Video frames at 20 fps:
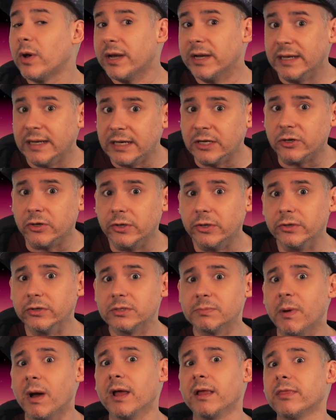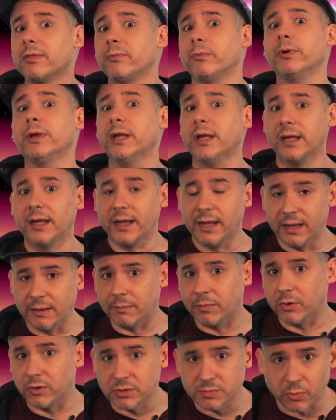ahead and introduce my 3
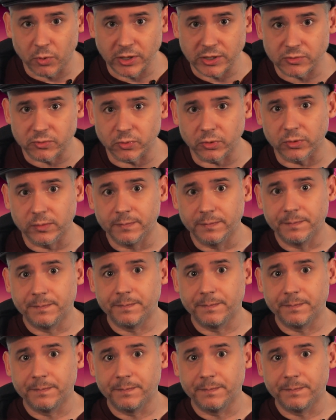impulse points rule.